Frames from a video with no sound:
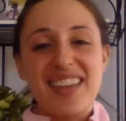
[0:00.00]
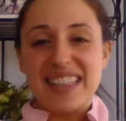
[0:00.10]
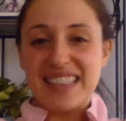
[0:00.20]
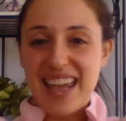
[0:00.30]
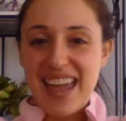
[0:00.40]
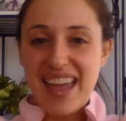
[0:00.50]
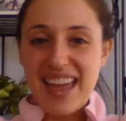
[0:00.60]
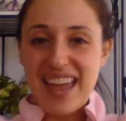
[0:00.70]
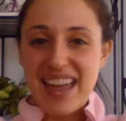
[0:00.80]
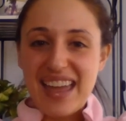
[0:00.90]
the
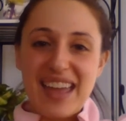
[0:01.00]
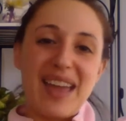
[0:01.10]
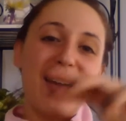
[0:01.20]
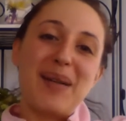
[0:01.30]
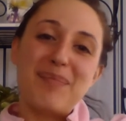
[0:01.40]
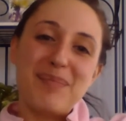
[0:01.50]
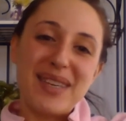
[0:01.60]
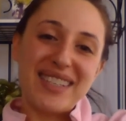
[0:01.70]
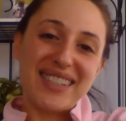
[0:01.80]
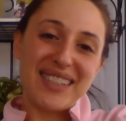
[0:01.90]
day,
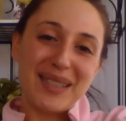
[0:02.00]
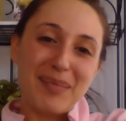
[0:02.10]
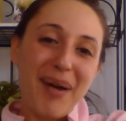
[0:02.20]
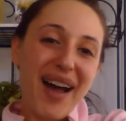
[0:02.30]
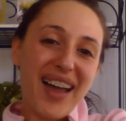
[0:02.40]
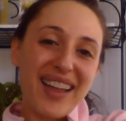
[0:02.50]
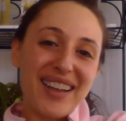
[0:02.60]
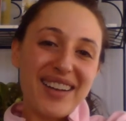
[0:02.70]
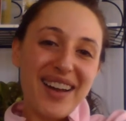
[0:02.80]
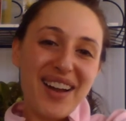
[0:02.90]
Mrs.
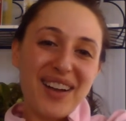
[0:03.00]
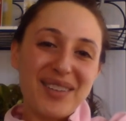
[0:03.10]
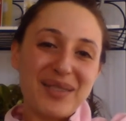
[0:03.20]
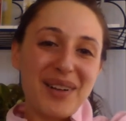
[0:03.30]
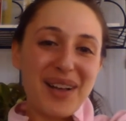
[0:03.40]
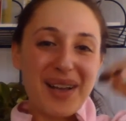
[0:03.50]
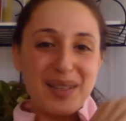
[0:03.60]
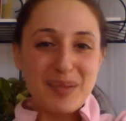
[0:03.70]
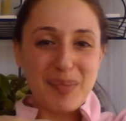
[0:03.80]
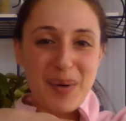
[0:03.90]
Minaert
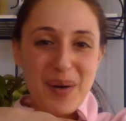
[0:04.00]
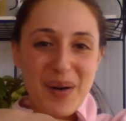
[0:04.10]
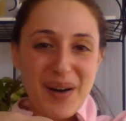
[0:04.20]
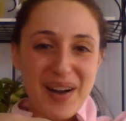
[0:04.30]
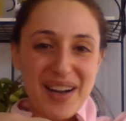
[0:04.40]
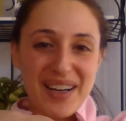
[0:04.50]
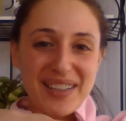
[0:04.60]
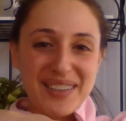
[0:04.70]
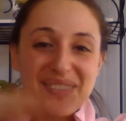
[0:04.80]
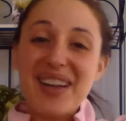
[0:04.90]
was
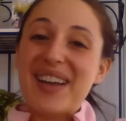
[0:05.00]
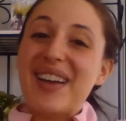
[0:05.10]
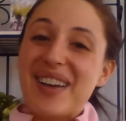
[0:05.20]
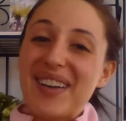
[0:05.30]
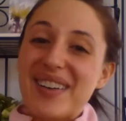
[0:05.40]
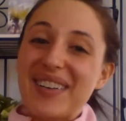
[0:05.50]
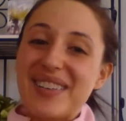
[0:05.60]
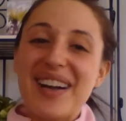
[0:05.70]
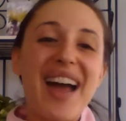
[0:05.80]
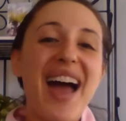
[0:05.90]
born.
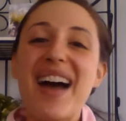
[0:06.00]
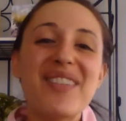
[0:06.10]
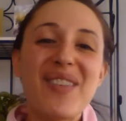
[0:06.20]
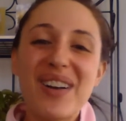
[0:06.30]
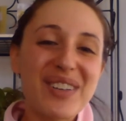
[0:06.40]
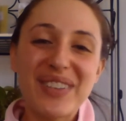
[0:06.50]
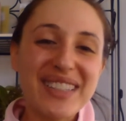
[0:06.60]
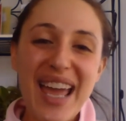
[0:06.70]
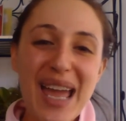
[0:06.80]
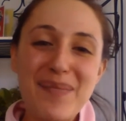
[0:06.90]
Woohoo! Have a wonderful
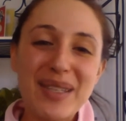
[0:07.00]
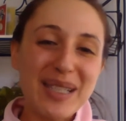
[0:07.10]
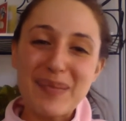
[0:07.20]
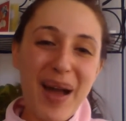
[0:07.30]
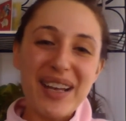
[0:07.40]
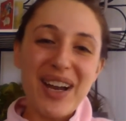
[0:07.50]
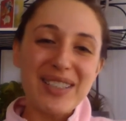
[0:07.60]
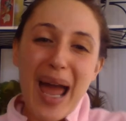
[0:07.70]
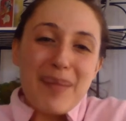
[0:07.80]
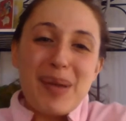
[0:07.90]
day, Mrs.
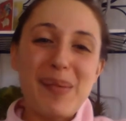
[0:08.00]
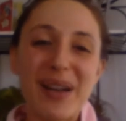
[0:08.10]
Minaert. Happy